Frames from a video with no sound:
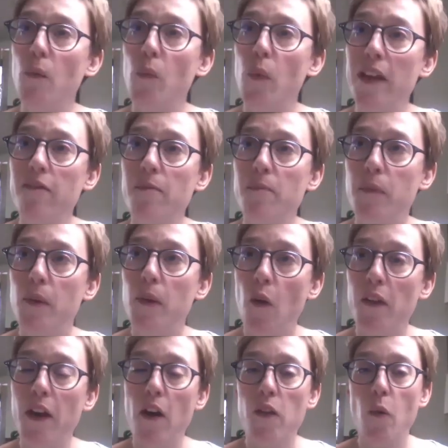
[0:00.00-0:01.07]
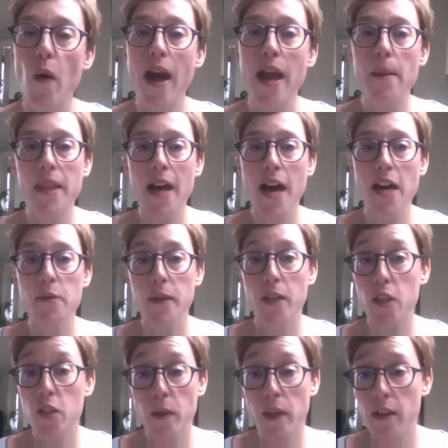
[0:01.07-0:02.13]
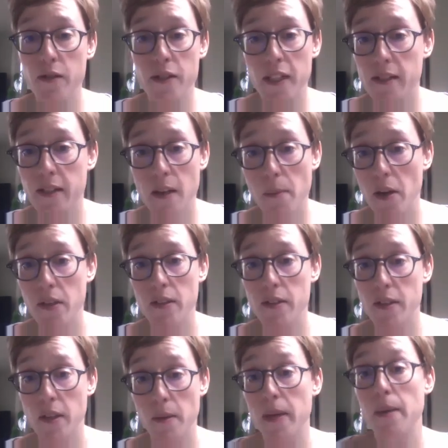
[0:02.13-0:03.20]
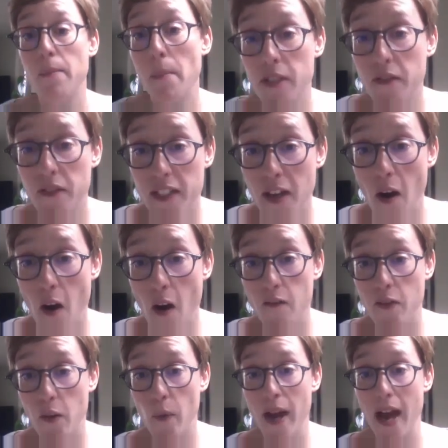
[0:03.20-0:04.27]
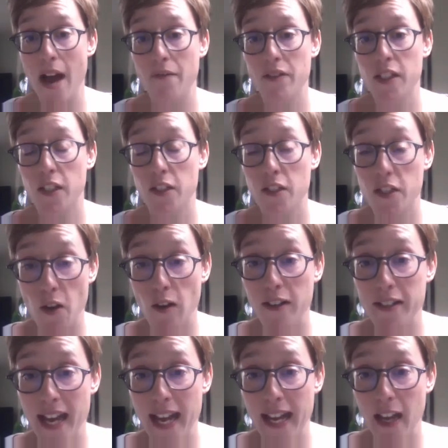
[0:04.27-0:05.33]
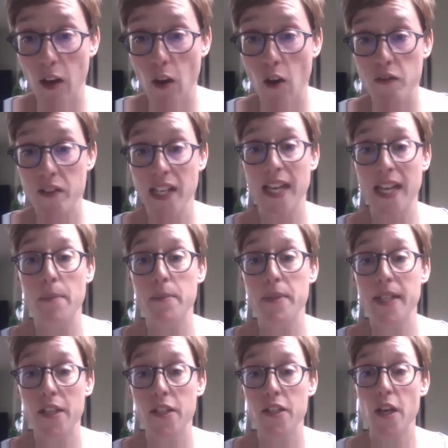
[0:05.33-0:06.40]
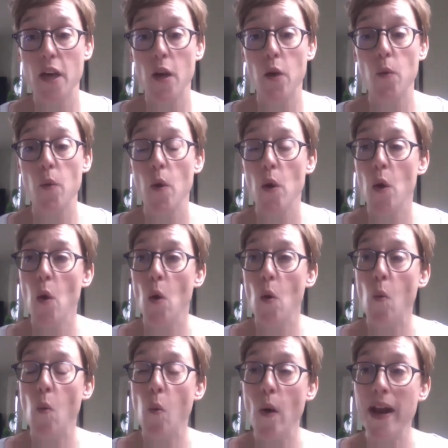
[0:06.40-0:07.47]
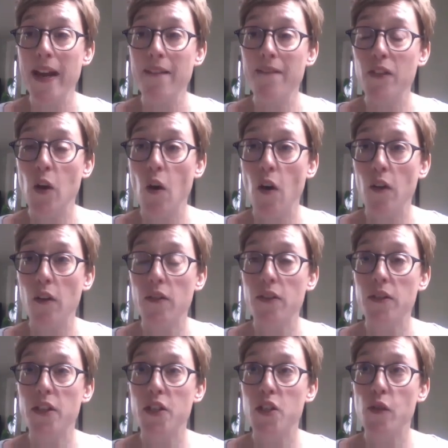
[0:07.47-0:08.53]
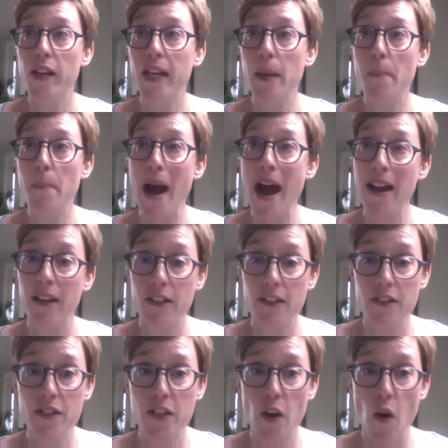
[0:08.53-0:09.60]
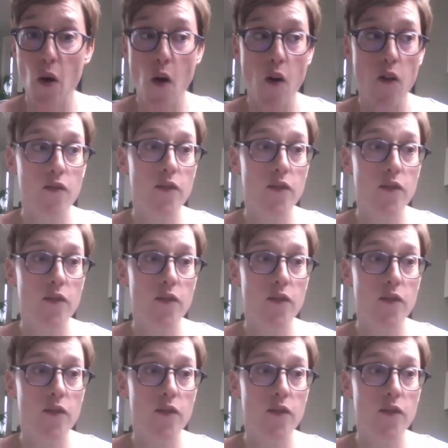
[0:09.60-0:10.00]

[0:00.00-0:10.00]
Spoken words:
we've gone the other way, but that's because we're losing so many members of staff that we're having to consolidate a lot of teams. And so we've got the tricky balance of